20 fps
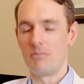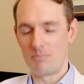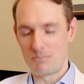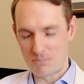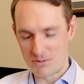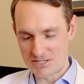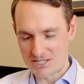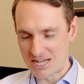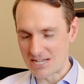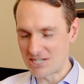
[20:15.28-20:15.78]

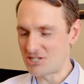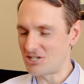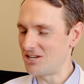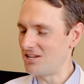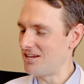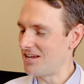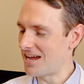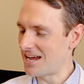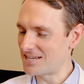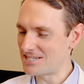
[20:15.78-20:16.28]
Potentially,
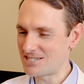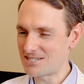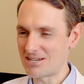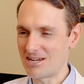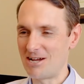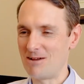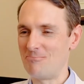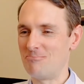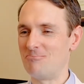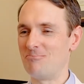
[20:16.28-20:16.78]
yes.
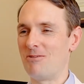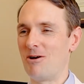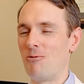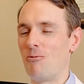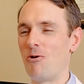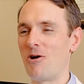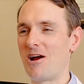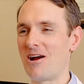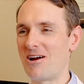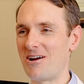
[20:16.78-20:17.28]
I'm
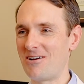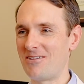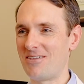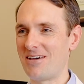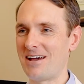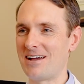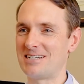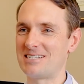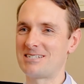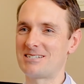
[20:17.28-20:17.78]
aware
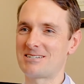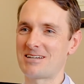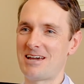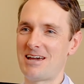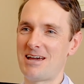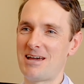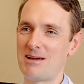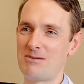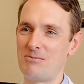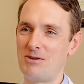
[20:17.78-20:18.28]

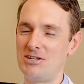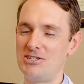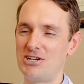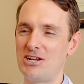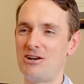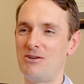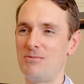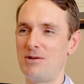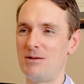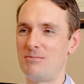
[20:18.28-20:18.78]
that my
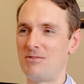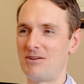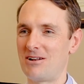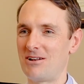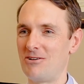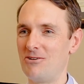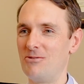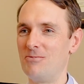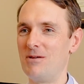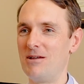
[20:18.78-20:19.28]
gender may
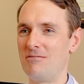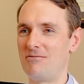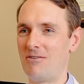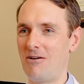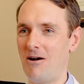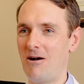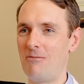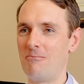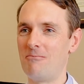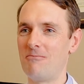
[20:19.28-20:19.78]
preclude me
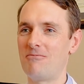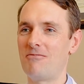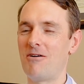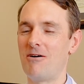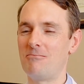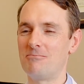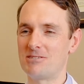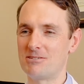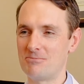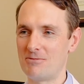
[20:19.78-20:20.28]
from
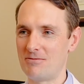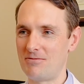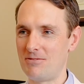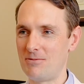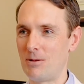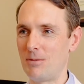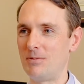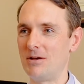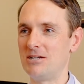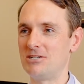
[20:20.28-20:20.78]
some of
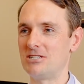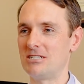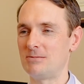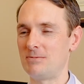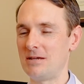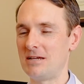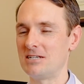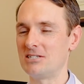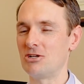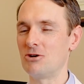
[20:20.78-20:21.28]
female patients
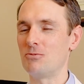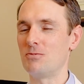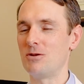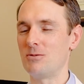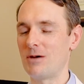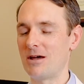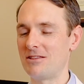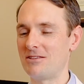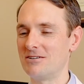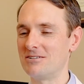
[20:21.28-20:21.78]
being as open
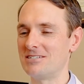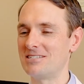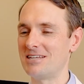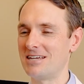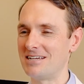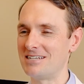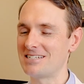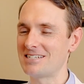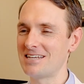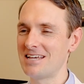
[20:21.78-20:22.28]
about those
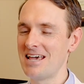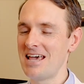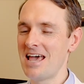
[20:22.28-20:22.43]
things.